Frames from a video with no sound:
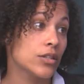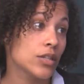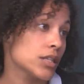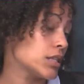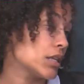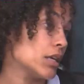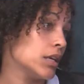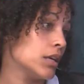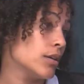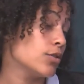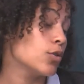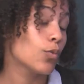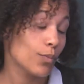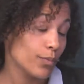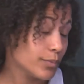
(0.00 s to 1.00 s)
to
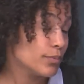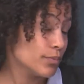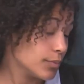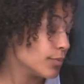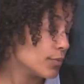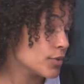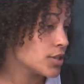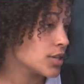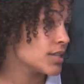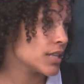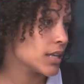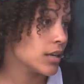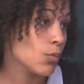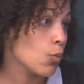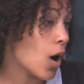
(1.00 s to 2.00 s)

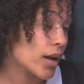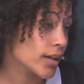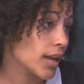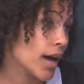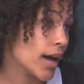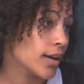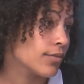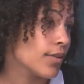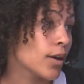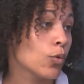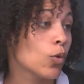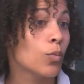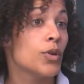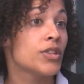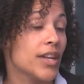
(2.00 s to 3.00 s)
see wildlife, and
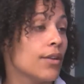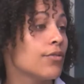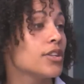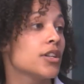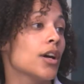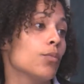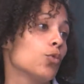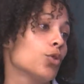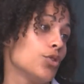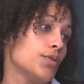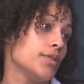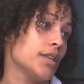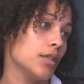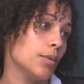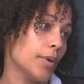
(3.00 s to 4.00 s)
almost every time will you
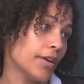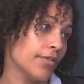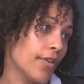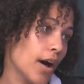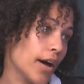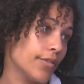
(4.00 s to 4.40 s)
see the Big Five.